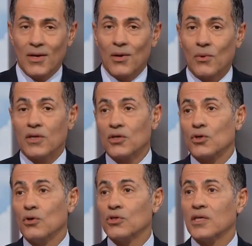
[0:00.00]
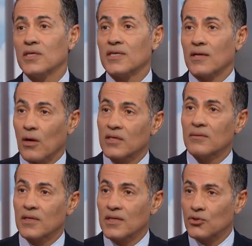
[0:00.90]
Well, the solution is that
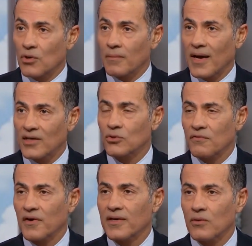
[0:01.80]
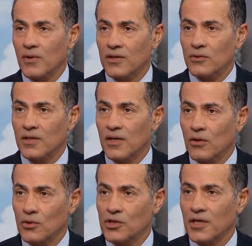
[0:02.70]
ultimately Trump has to find a way to the
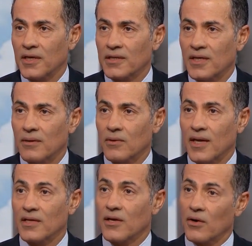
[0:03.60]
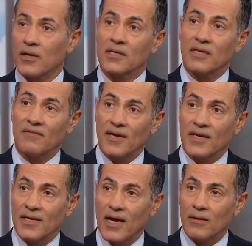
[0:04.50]
negotiating table. And the Iranians have
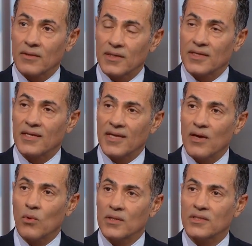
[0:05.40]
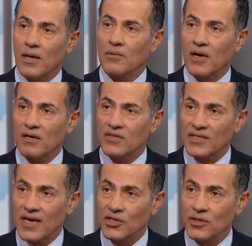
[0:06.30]
laid it out, is that they want some kind of a
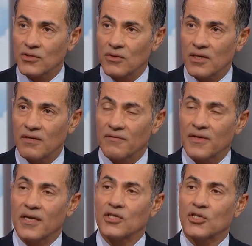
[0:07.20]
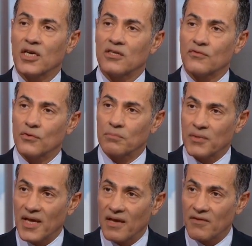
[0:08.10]
sanctions relief in exchange for
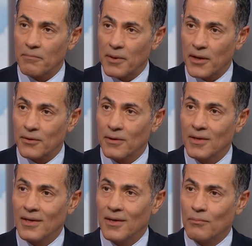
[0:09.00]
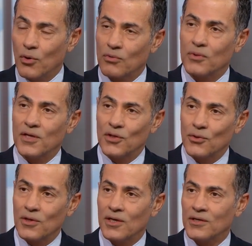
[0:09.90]
behaving better, both with the
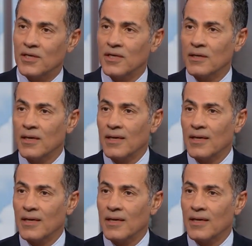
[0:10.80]
nuclear deal